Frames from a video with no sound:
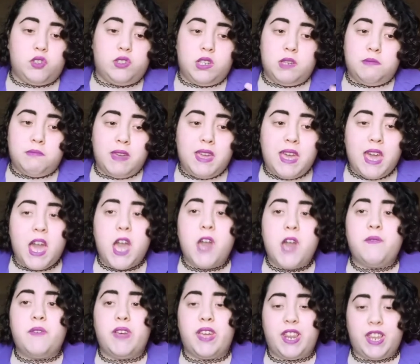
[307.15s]
She may
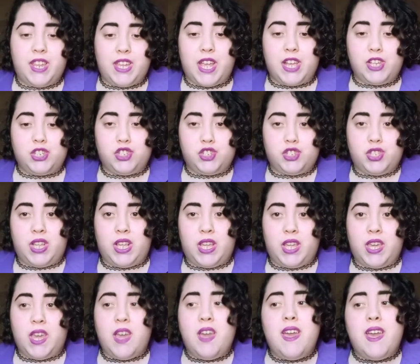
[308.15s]
have
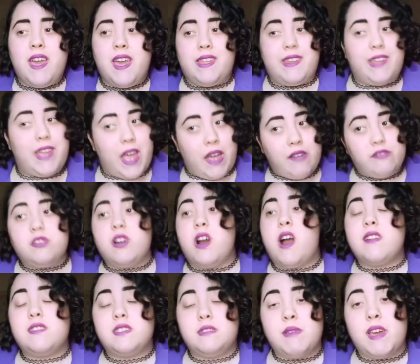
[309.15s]
ADHD, and I have
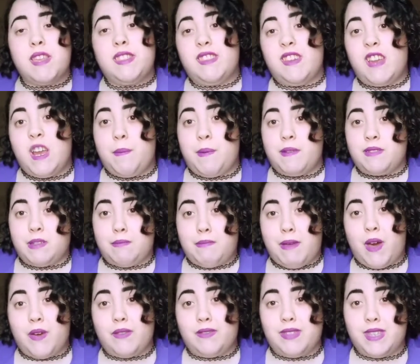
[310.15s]
talked to my therapist
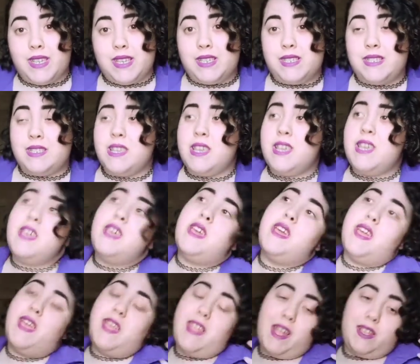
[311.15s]
about this,
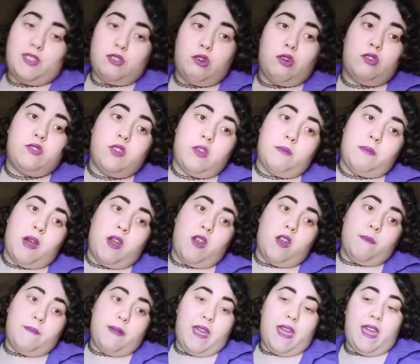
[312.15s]
and I told her about
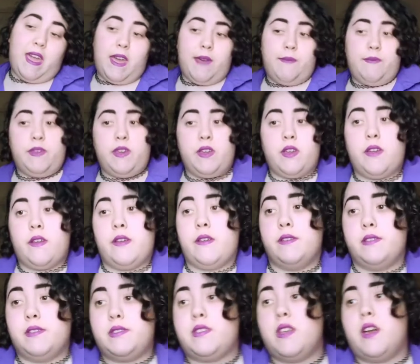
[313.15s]
her behavior
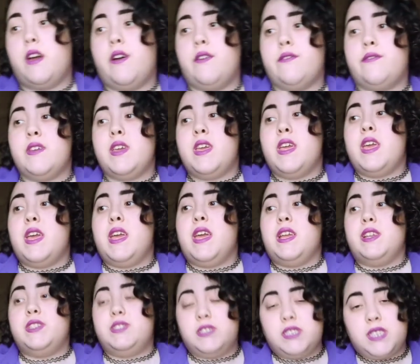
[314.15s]
and stuff,
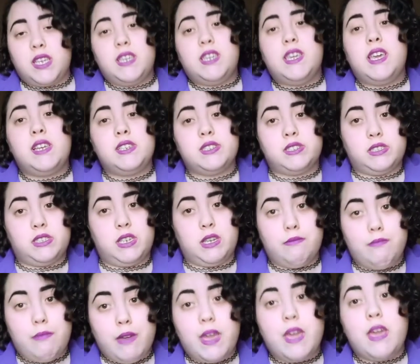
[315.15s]
and she said yes, she
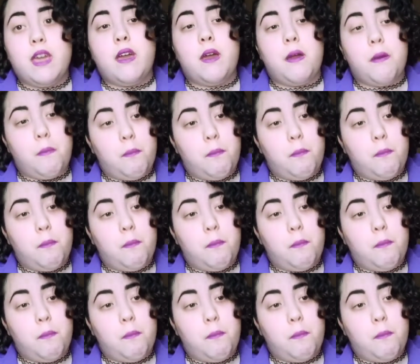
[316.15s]
may.